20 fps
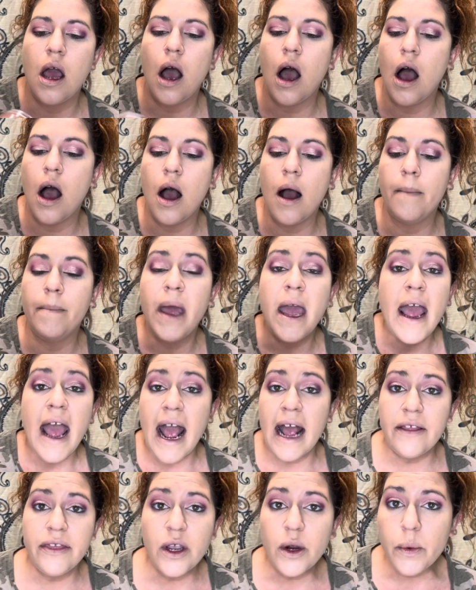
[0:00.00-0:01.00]
um
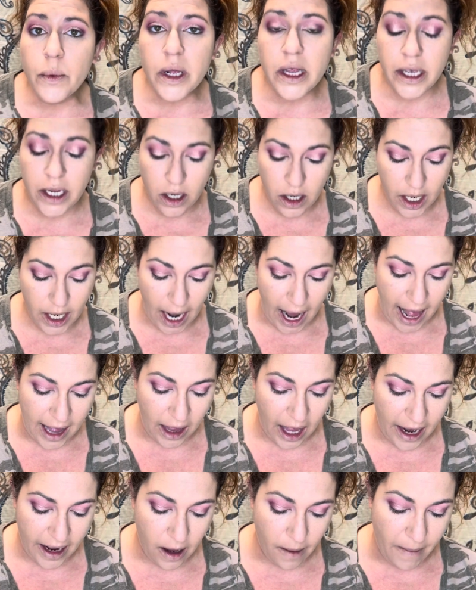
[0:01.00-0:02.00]
and they're really good i
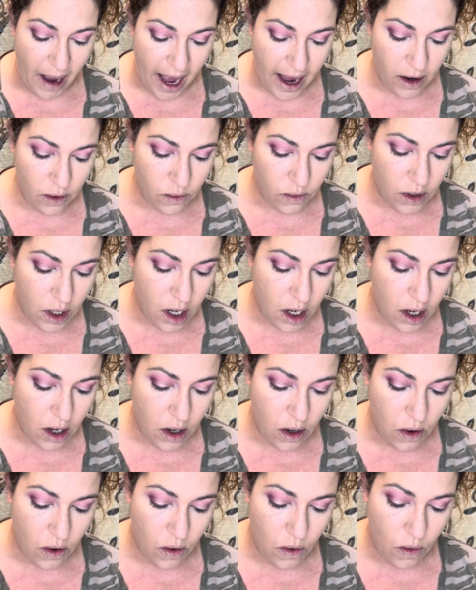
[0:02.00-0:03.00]
like them i don't
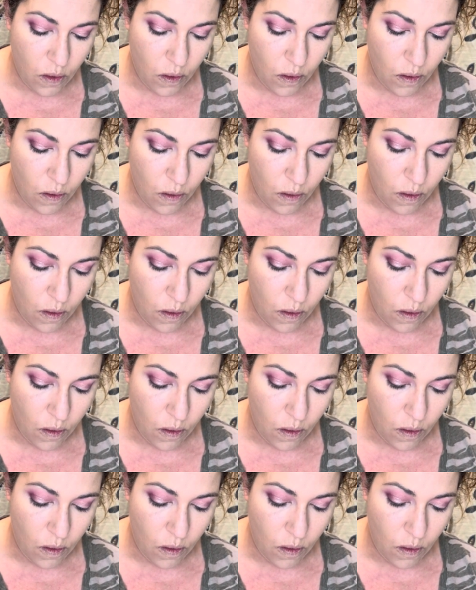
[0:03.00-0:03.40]
know